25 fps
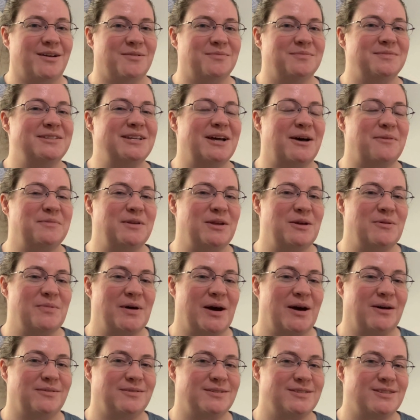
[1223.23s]
Tell me
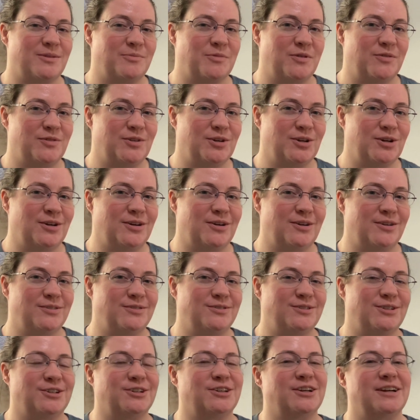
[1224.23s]
about some of your
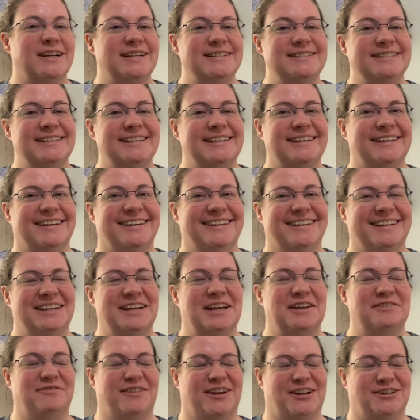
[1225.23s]
crazy
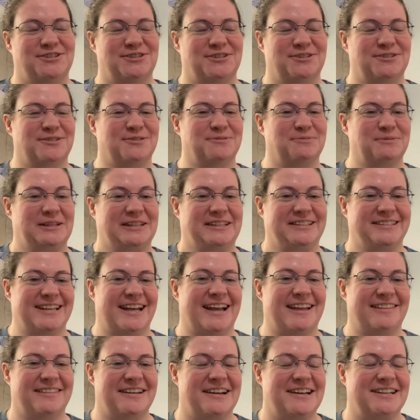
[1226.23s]
adventures with dye
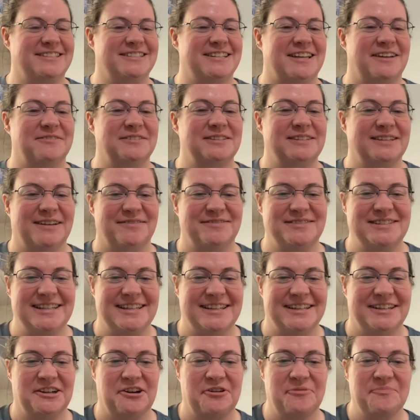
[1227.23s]
lots. I would love to
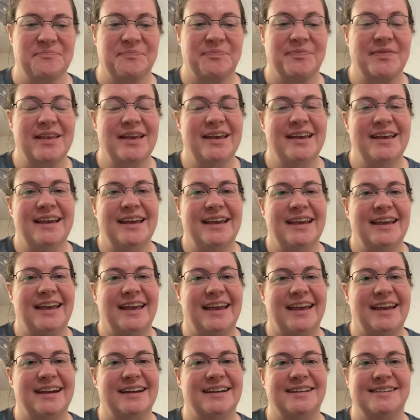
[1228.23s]
hear.
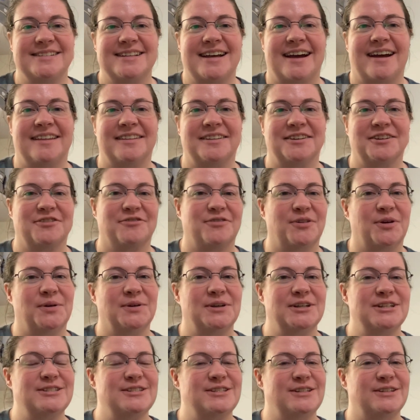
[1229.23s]
And I look
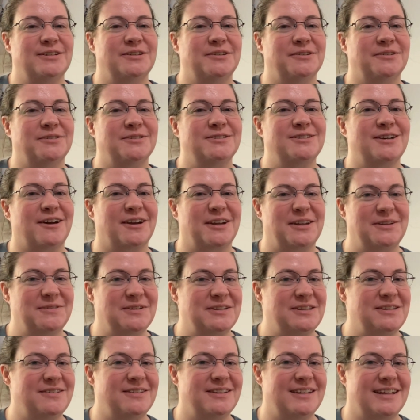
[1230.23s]
forward to talking
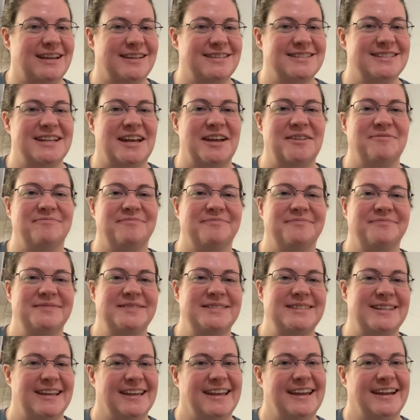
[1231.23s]
with you the next time.
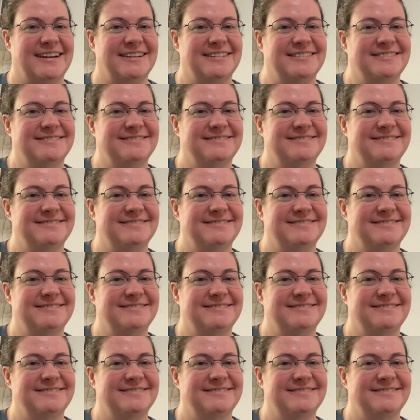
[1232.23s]
Take care.